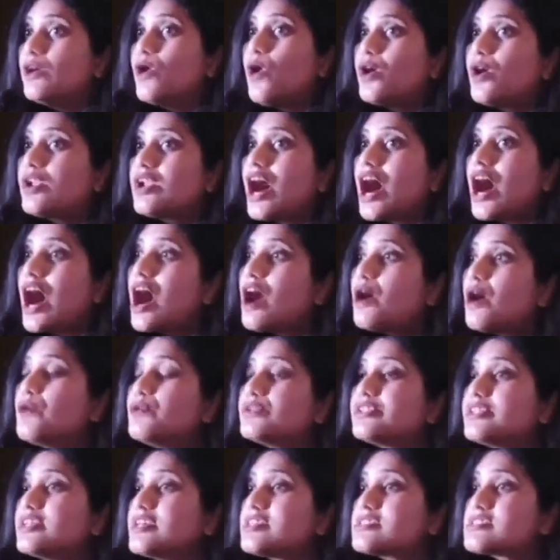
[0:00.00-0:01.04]
on how
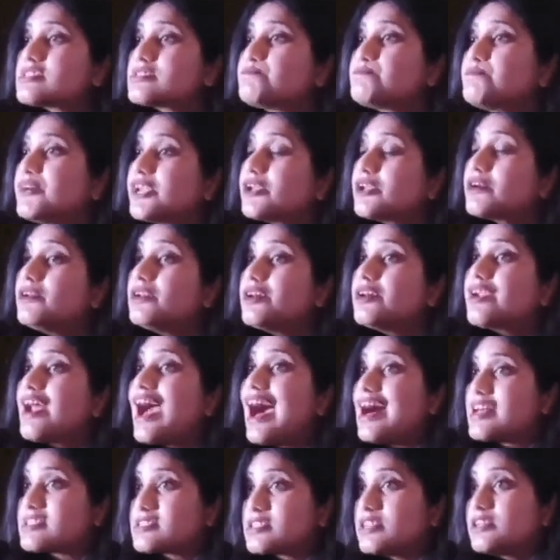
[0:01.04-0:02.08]
this particular
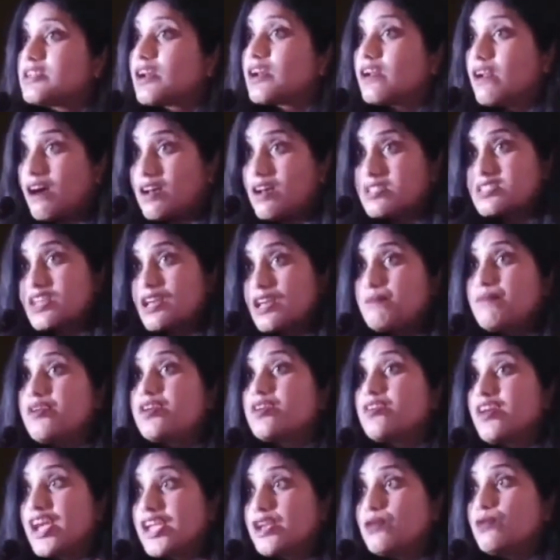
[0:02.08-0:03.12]
asset class can be
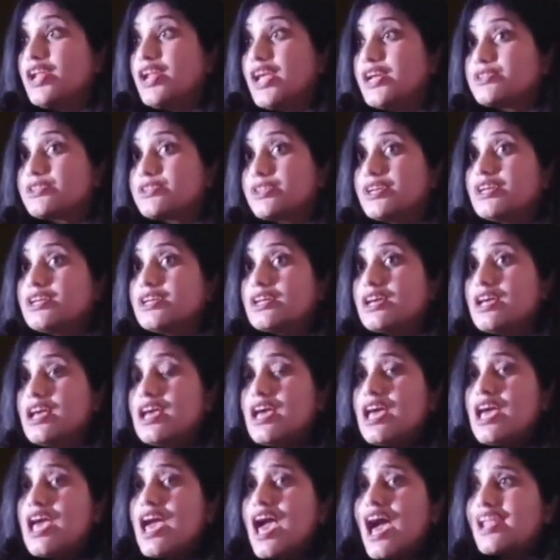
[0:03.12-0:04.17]
regulated.
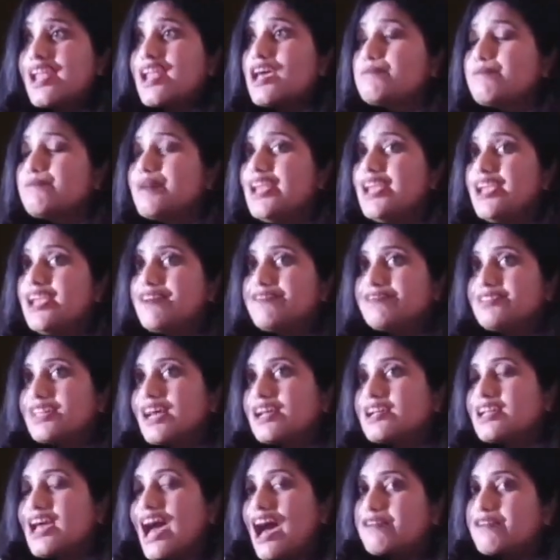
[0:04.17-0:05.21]
And I believe
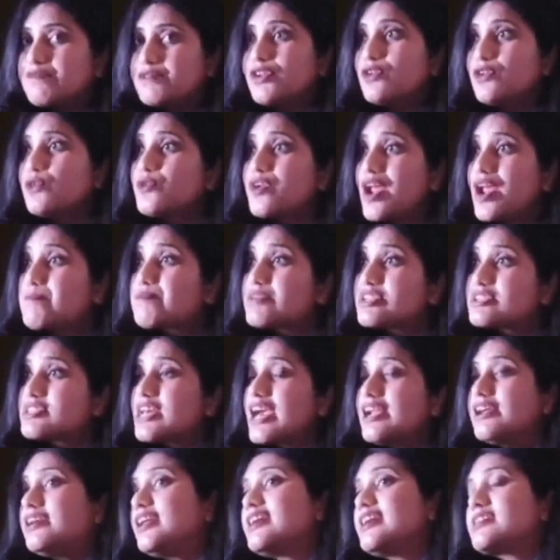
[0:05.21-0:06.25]
that,
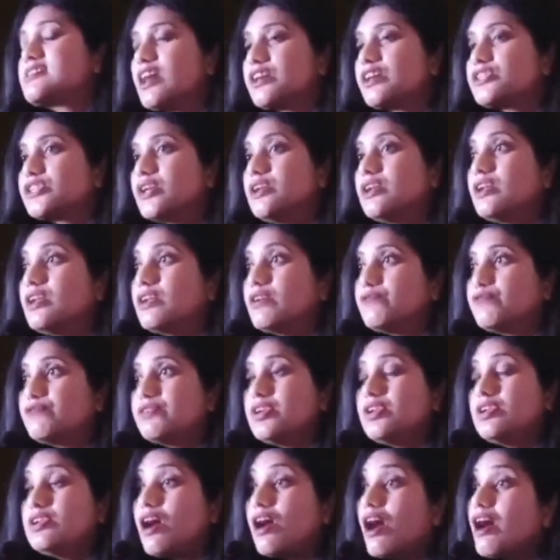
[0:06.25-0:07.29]
representing such a
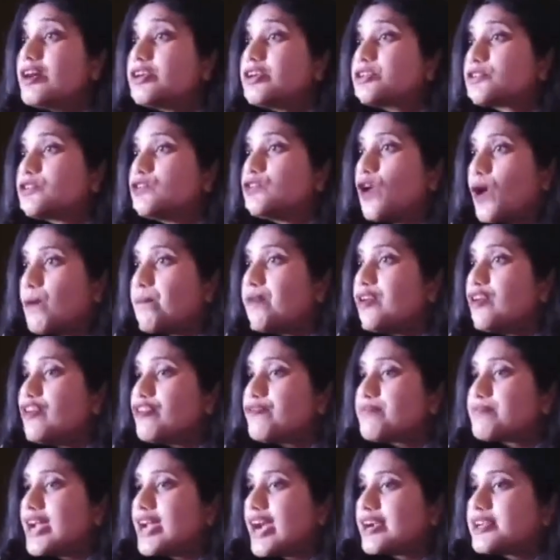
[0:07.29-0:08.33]
large lobby
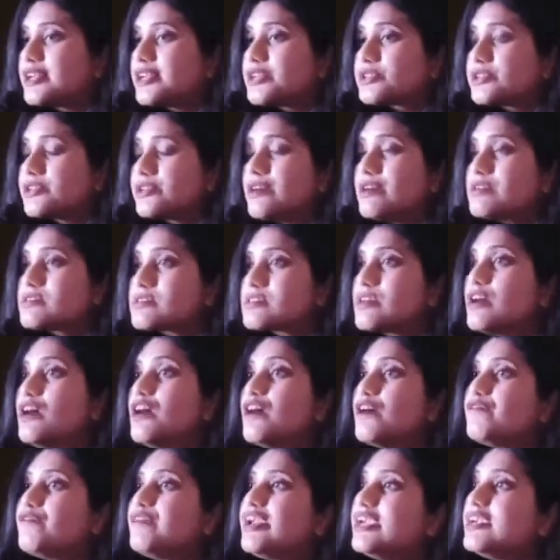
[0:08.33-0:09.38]
of practitioners,
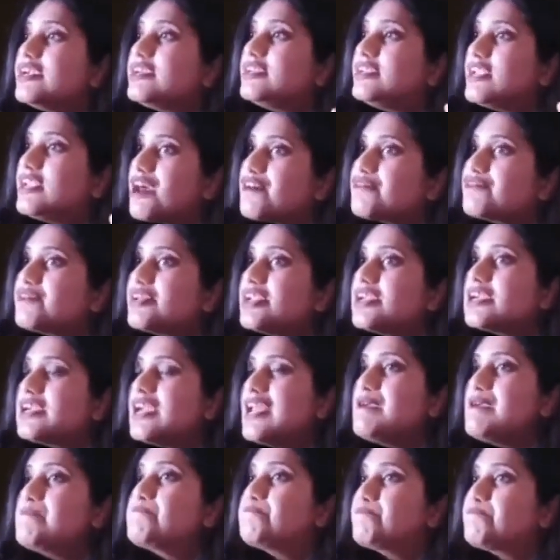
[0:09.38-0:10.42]
we
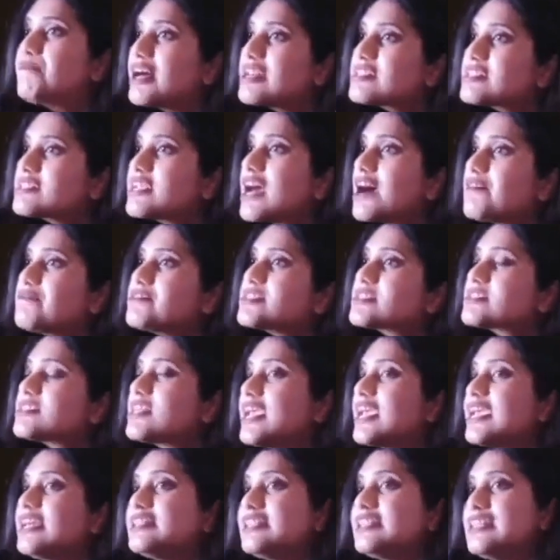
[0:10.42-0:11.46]
definitely must have a
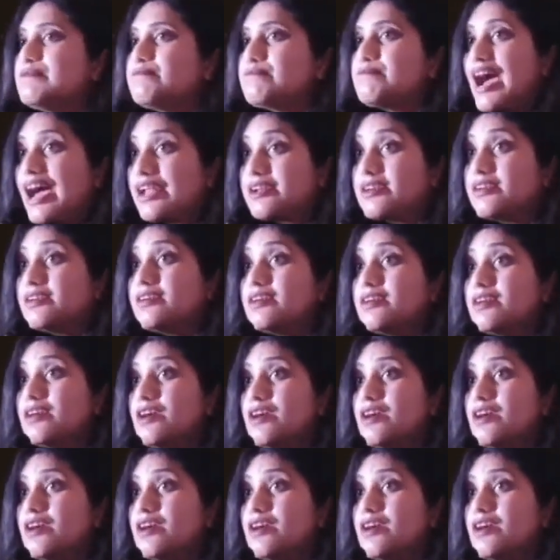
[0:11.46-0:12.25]
say in the manner.